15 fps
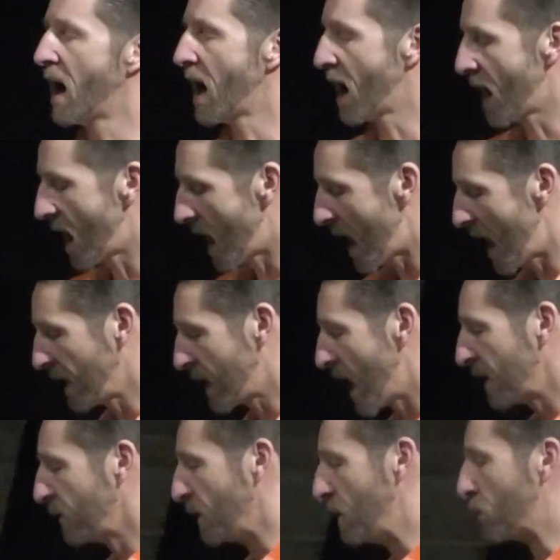I
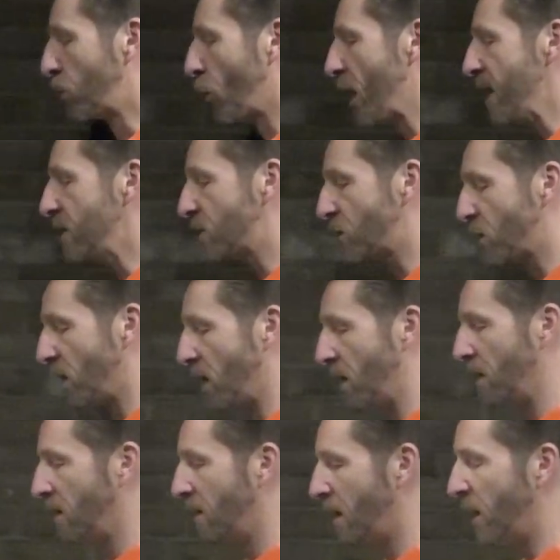kind of embraced
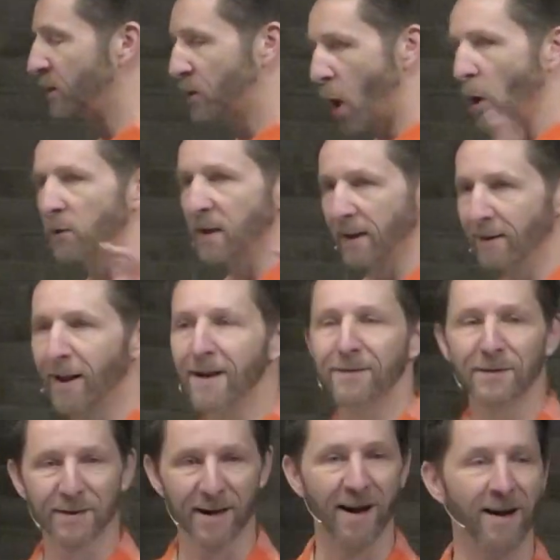the adulting
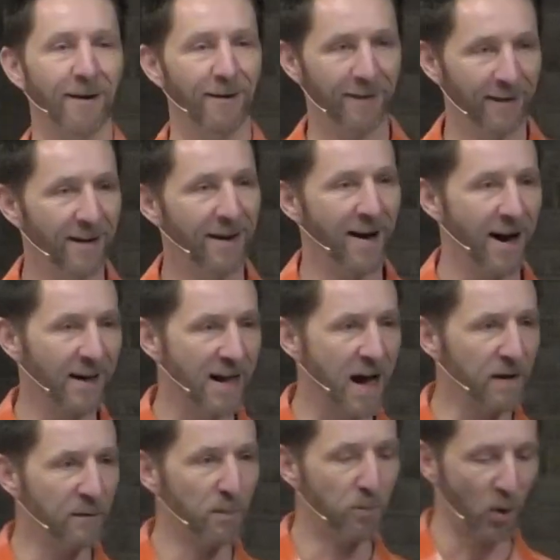lifestyle. I
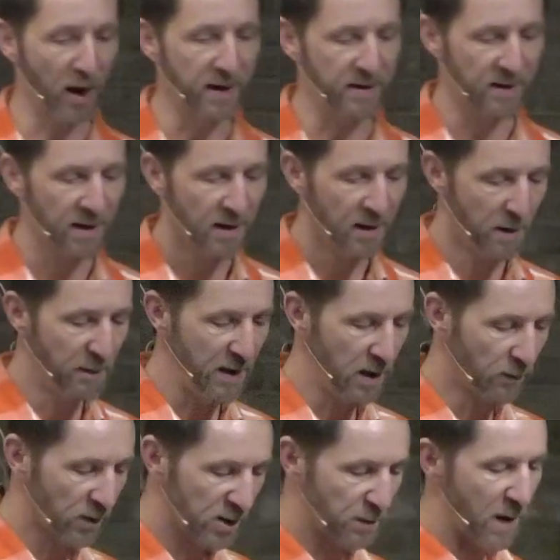kind of embraced the
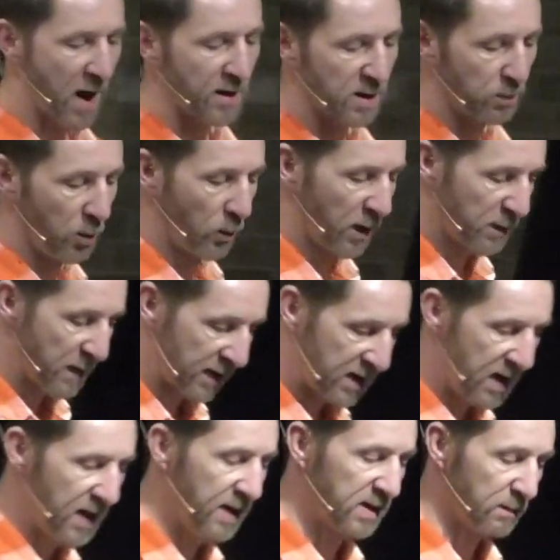being responsible with my
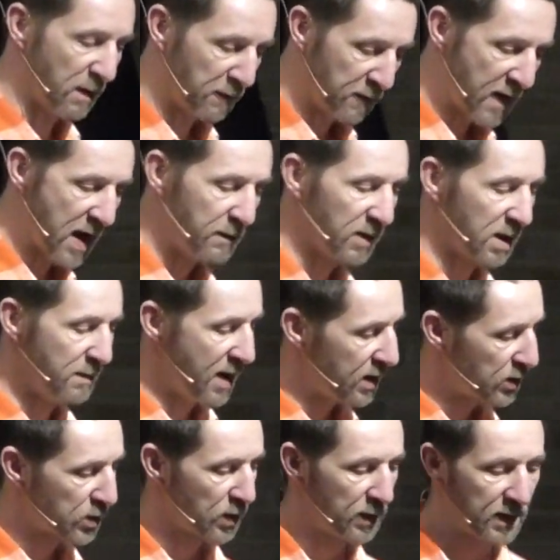kids and my family and
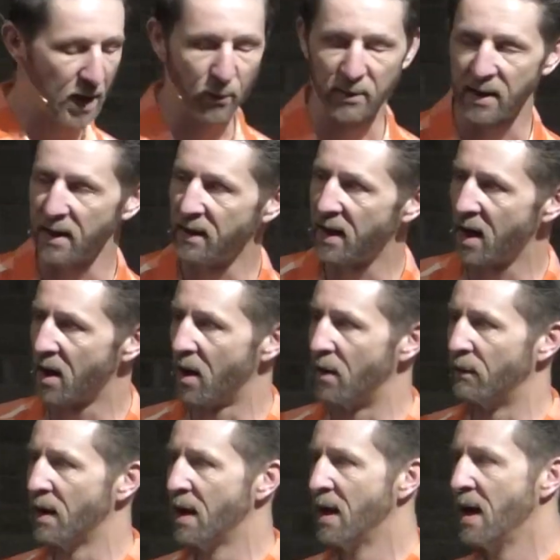making sure that they were taken care
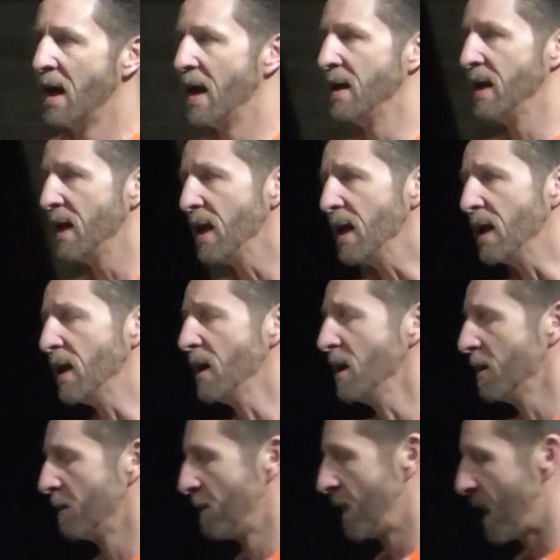of. And
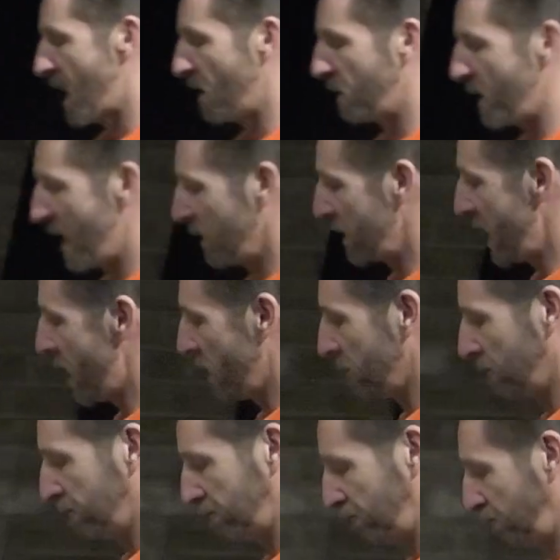he, I found
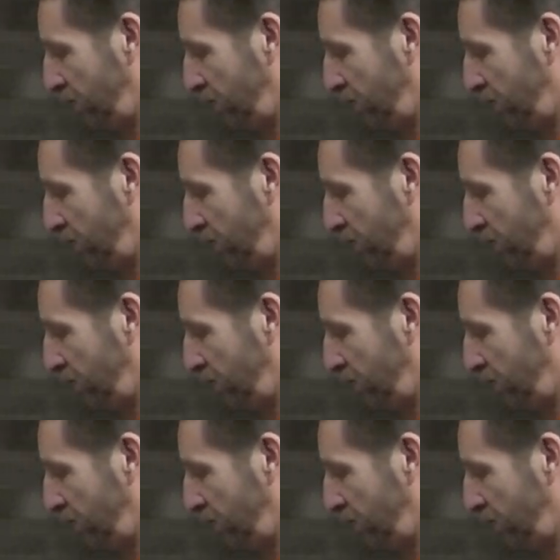out